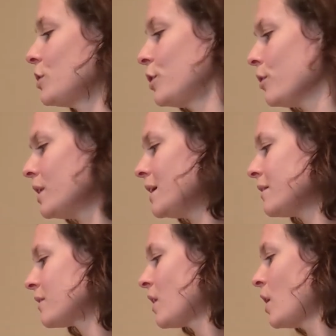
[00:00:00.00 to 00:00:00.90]

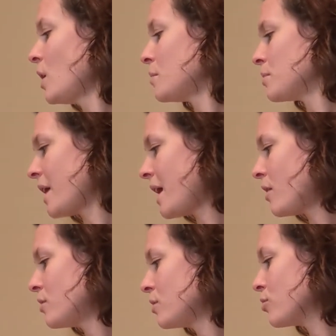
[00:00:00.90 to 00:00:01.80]
Curious,
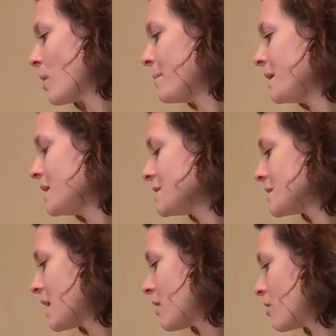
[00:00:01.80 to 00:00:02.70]
proud, grumpy, and
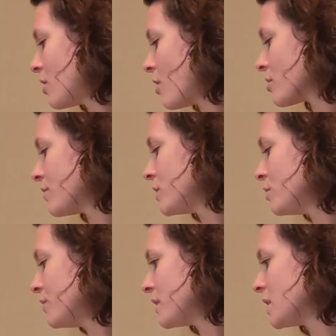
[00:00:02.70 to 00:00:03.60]
scared are a
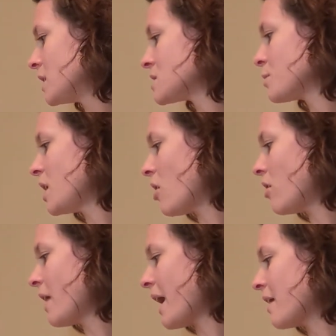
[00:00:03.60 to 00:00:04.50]
few feelings we
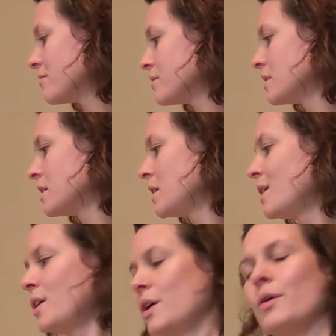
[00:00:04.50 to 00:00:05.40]
all have.
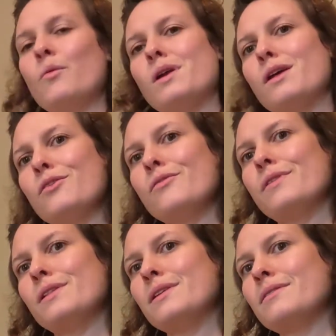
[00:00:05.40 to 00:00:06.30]
What other
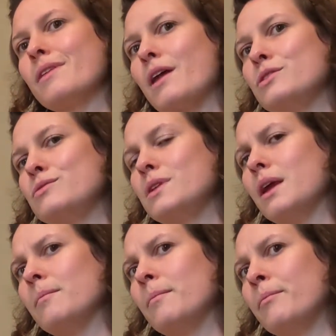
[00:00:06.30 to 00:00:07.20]
feelings can you
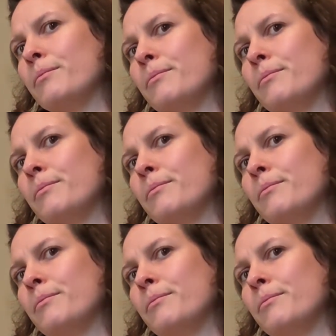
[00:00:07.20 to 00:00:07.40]
name?